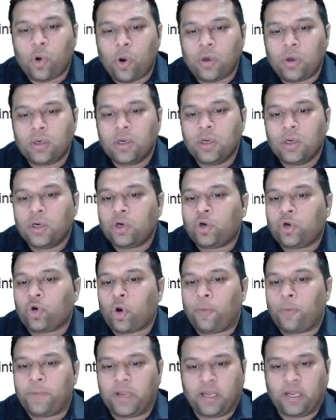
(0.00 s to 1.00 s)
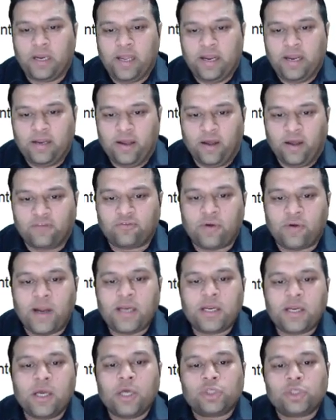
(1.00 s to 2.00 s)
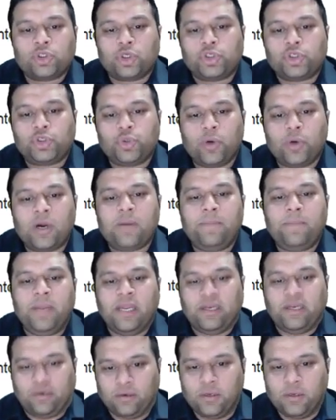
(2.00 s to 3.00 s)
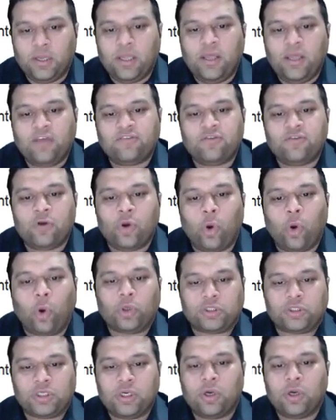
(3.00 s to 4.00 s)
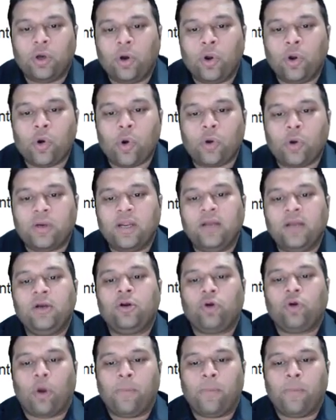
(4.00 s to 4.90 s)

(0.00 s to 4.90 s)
grown tropical areas, right? So sugar beet is not grown in